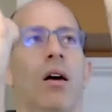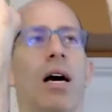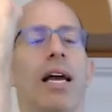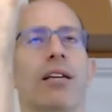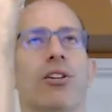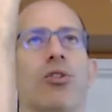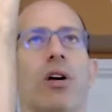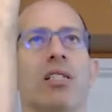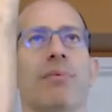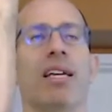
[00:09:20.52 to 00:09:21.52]
I can
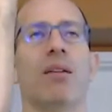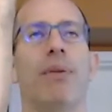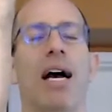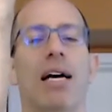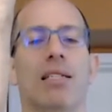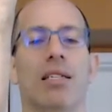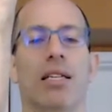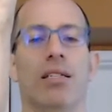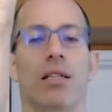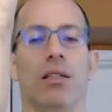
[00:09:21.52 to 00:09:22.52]
trust my
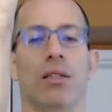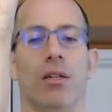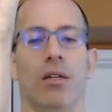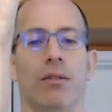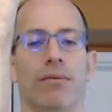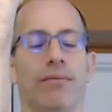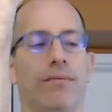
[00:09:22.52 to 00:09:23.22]
capacity to learn